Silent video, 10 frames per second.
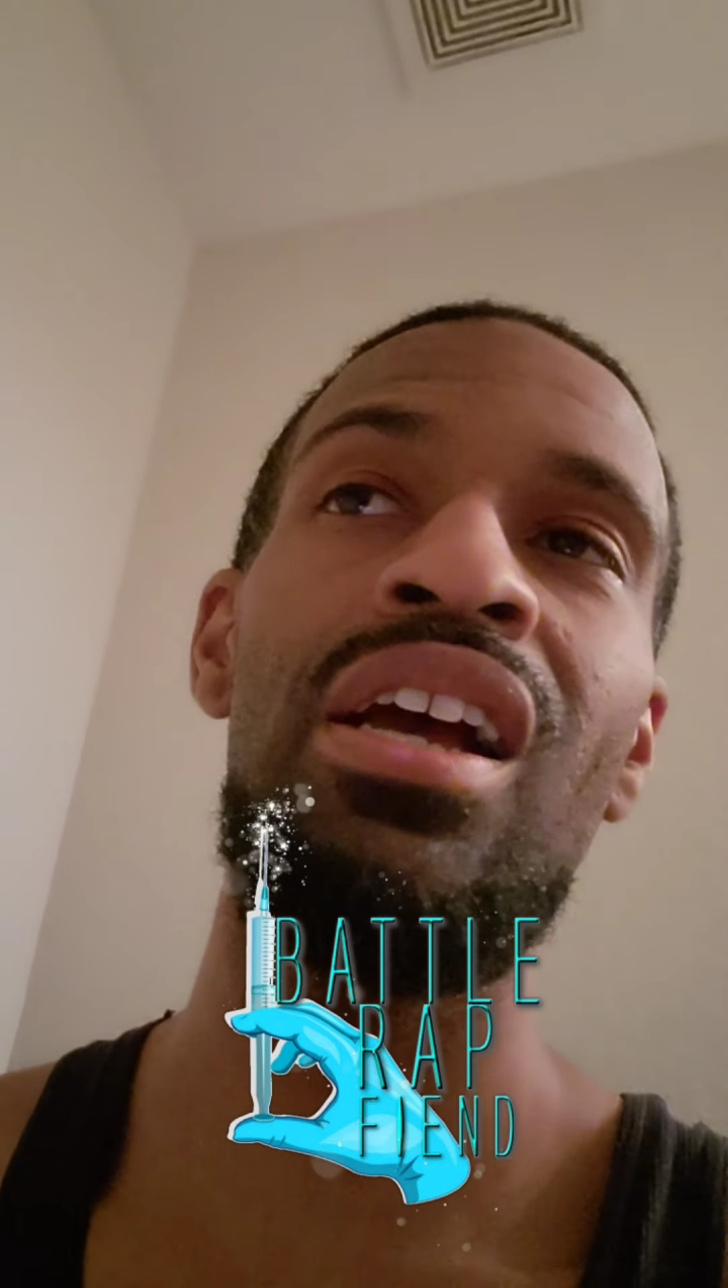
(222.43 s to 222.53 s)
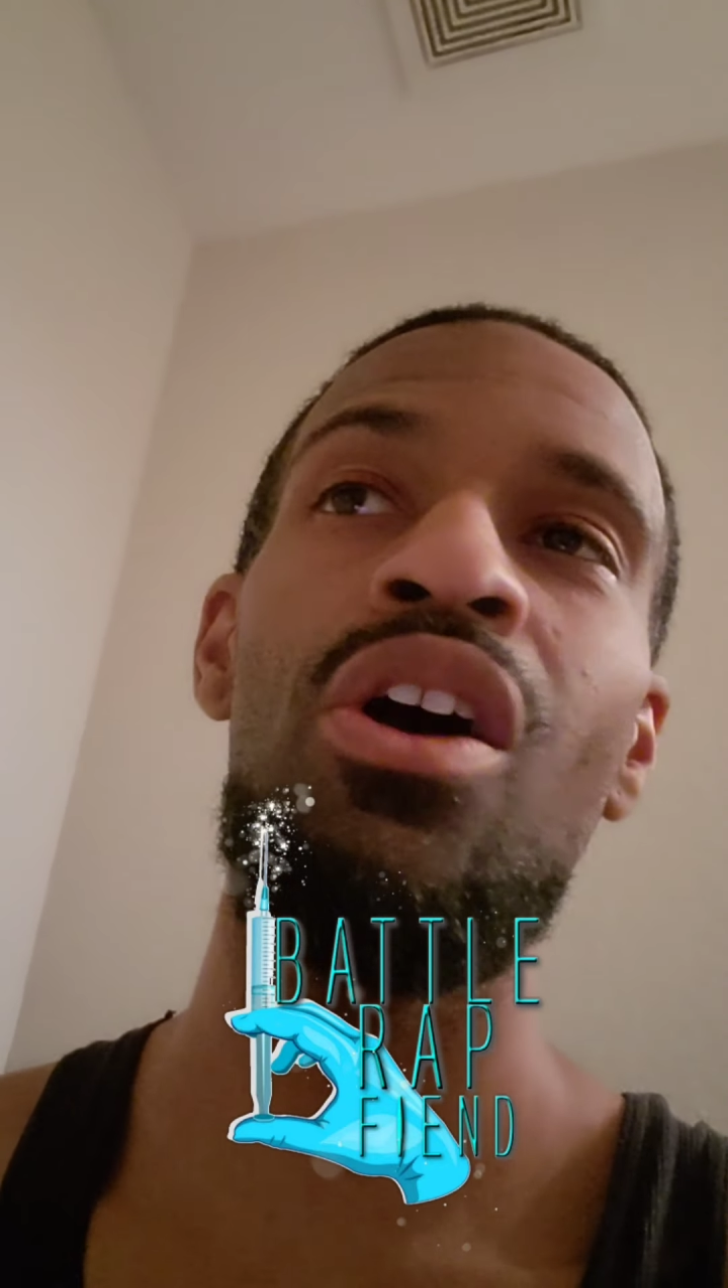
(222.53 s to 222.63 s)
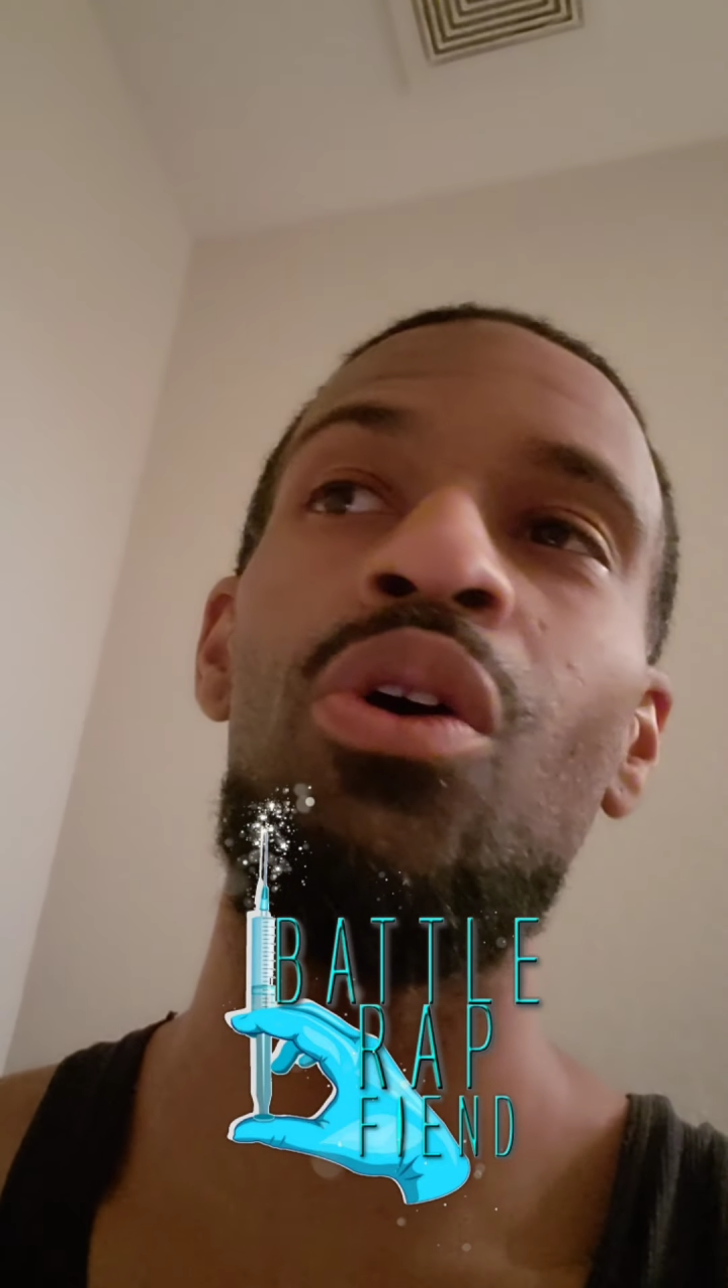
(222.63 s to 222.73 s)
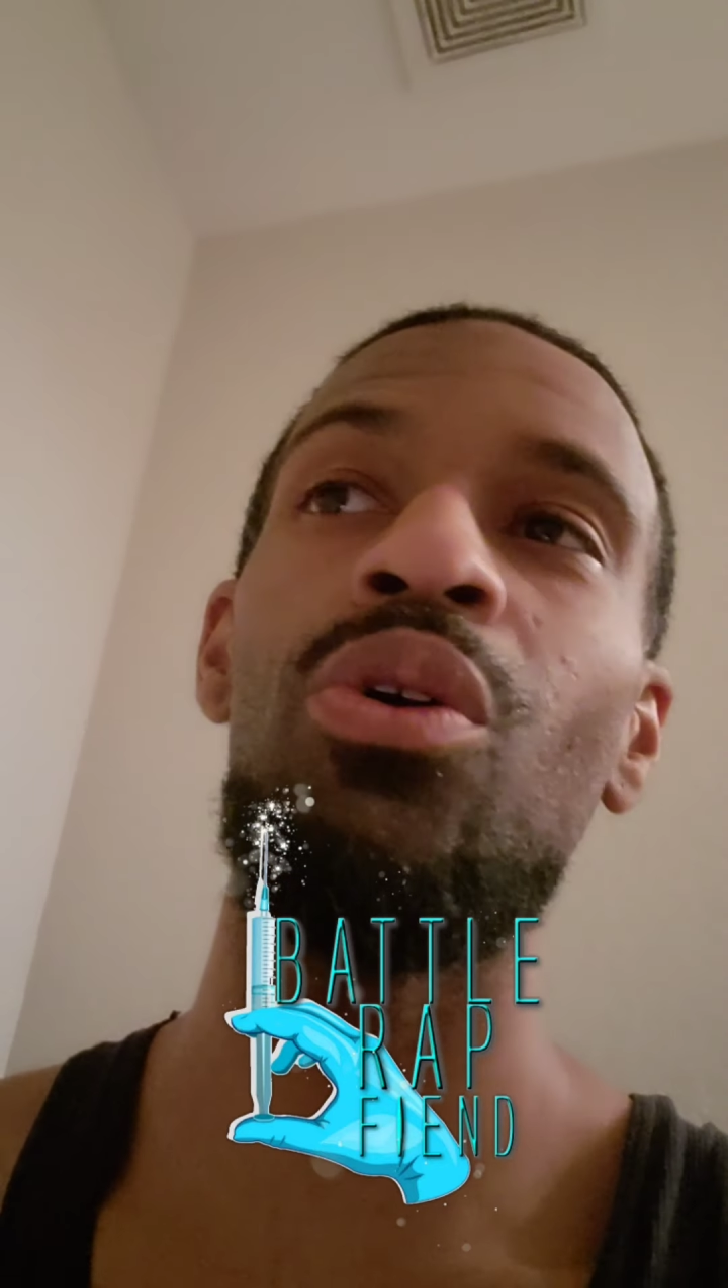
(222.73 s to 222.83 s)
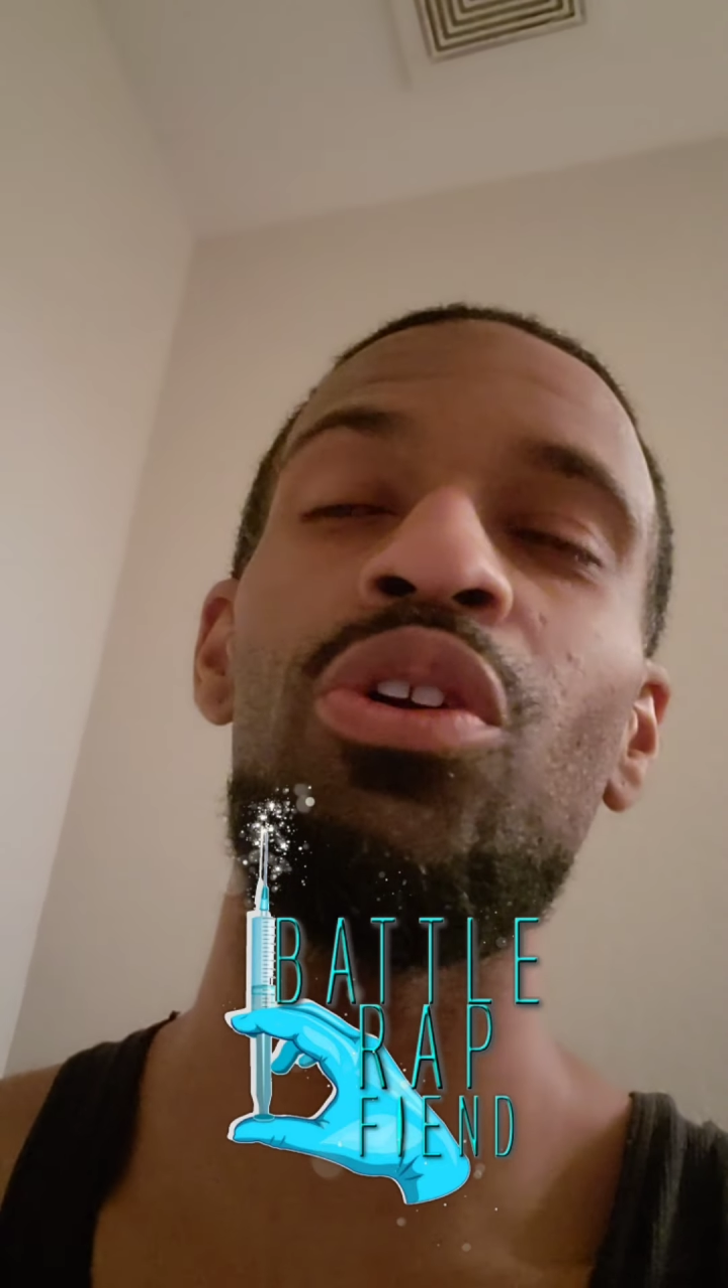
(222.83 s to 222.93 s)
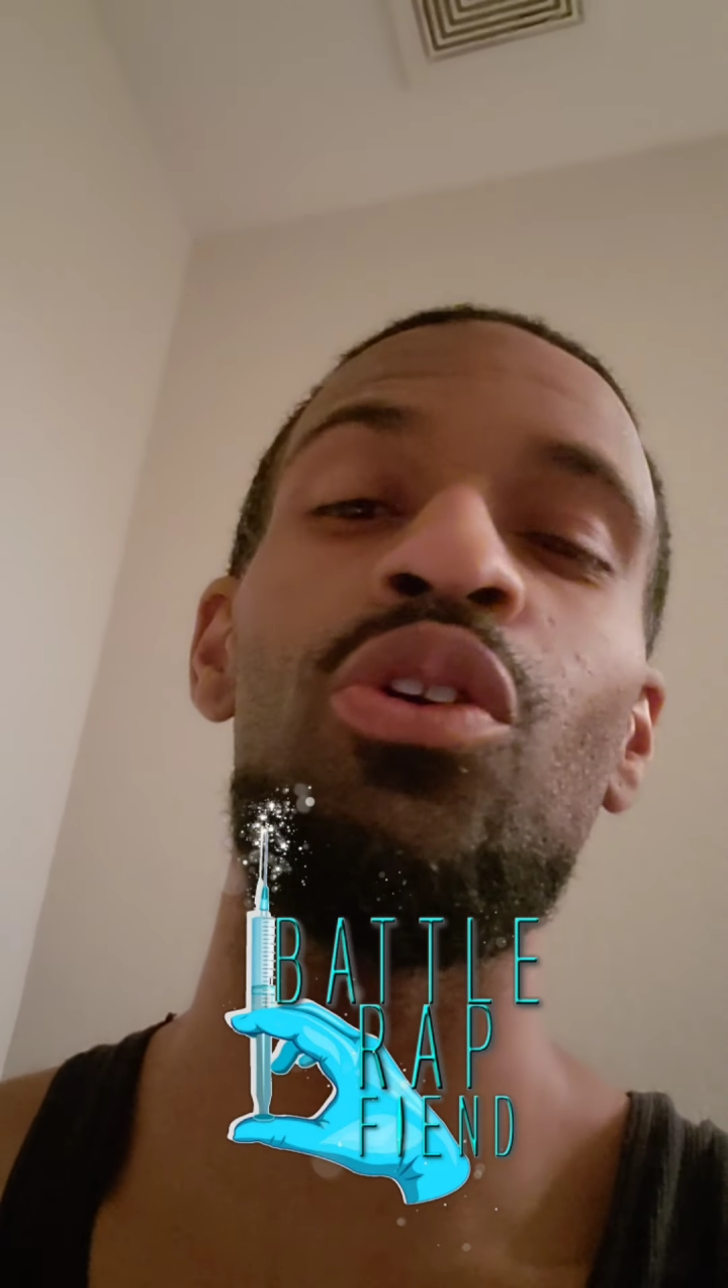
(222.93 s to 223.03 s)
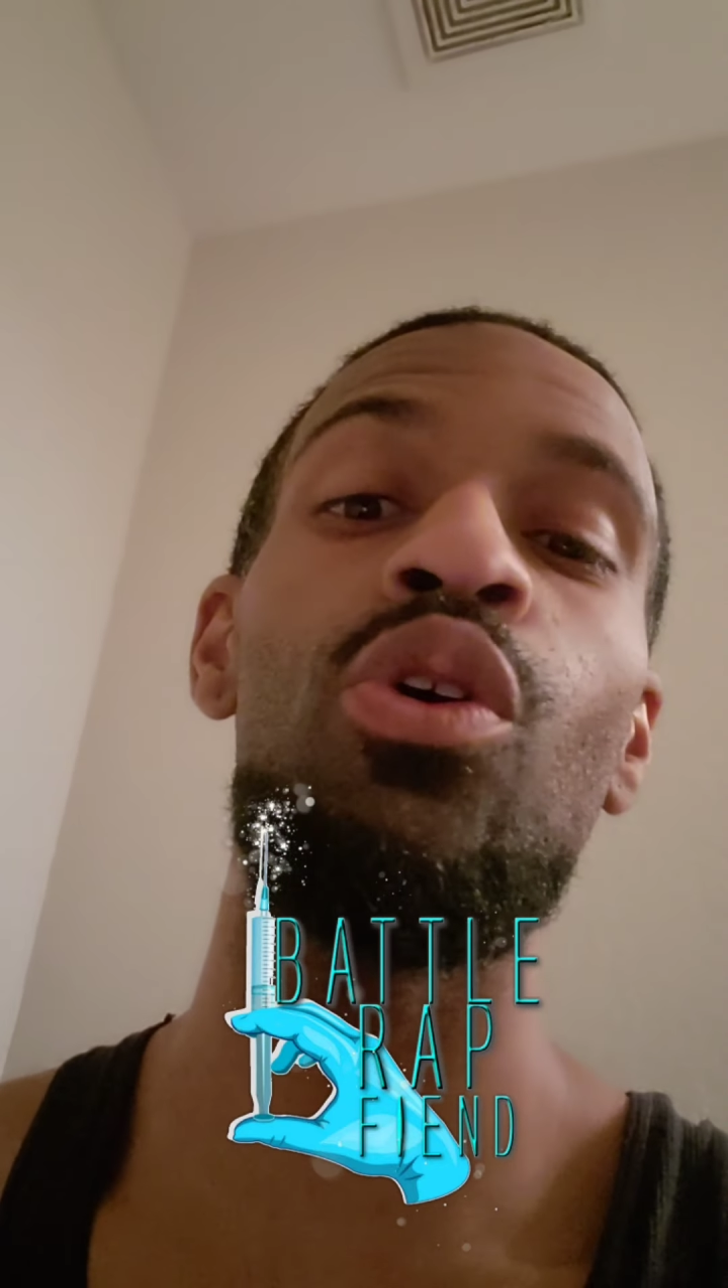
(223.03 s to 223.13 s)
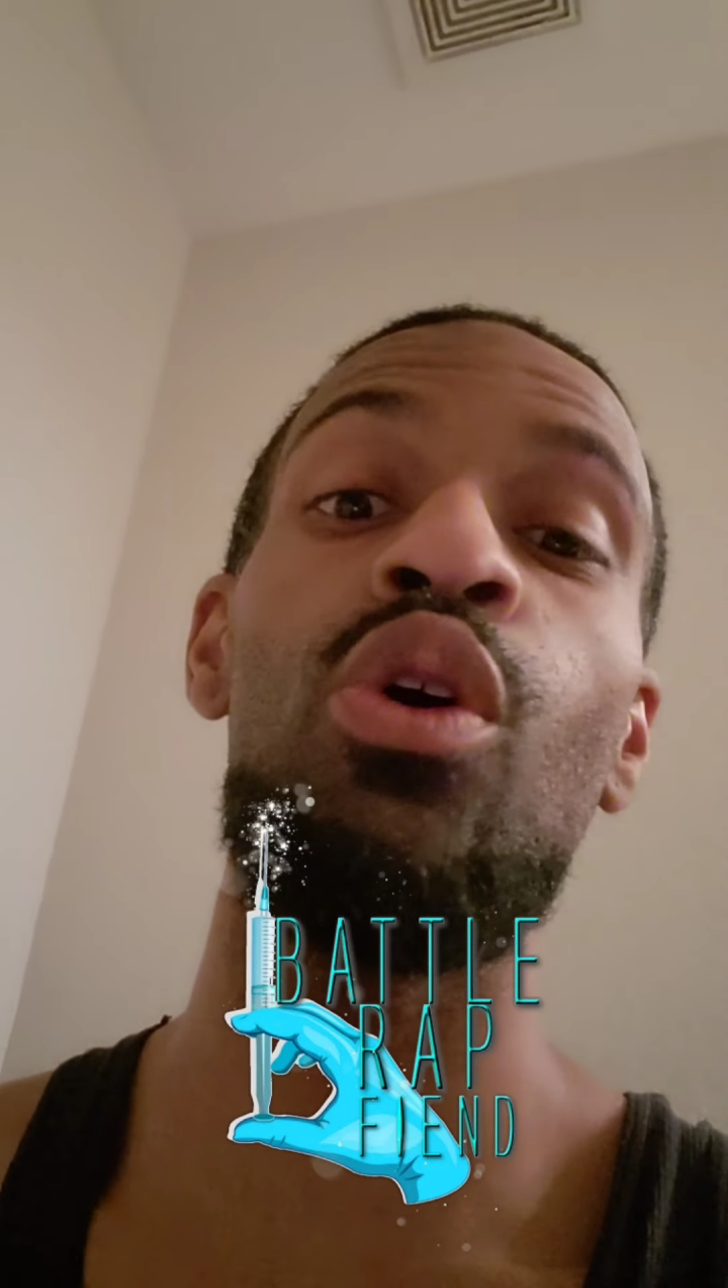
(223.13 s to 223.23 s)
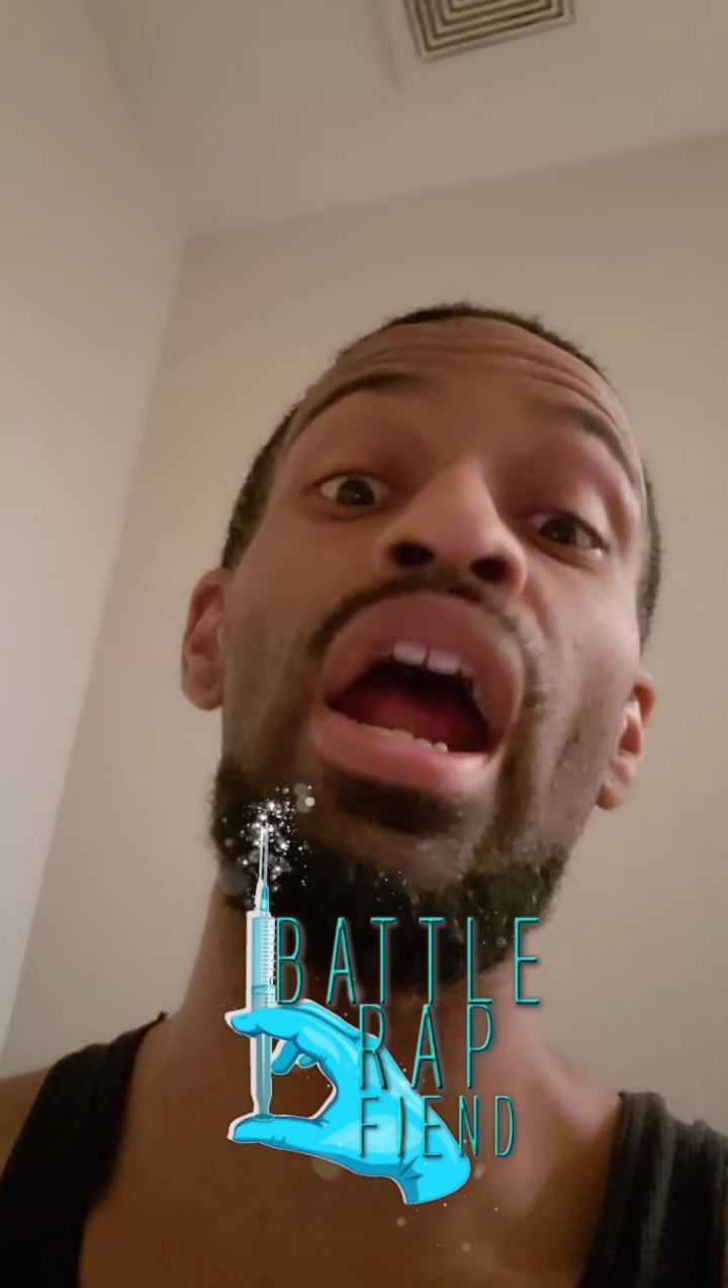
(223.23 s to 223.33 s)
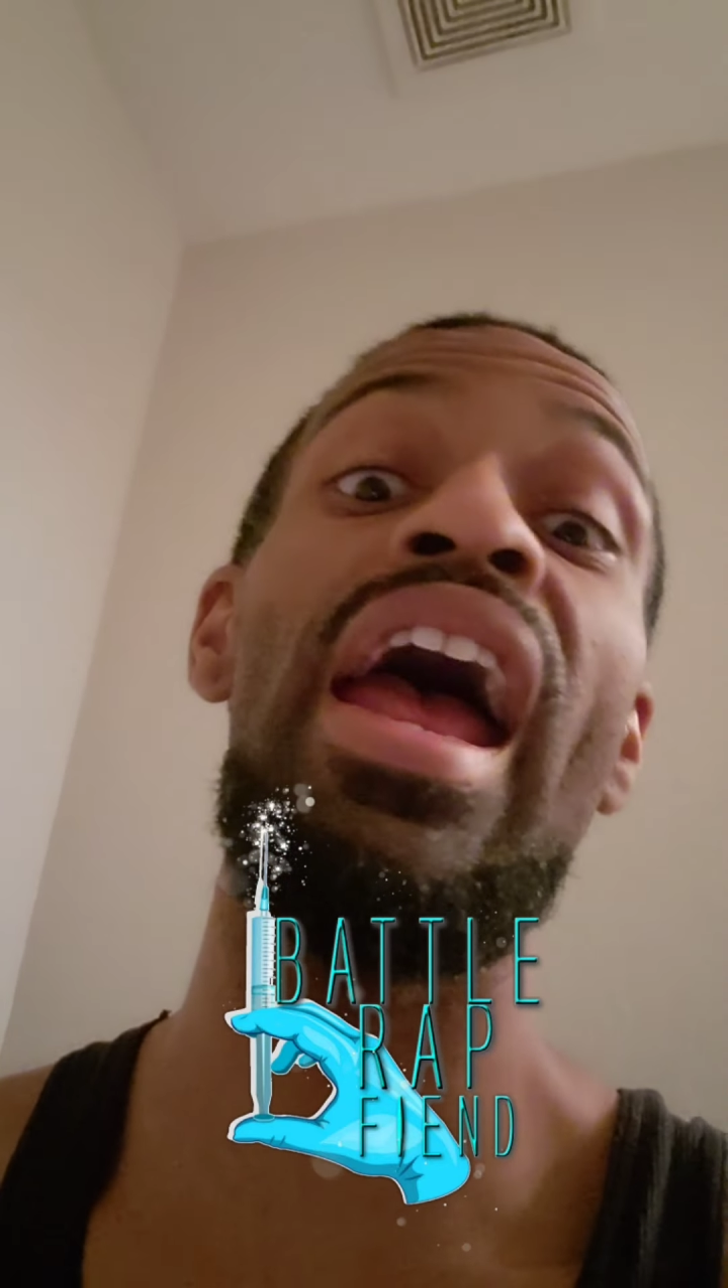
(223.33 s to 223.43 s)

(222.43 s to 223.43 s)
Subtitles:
or, you know, or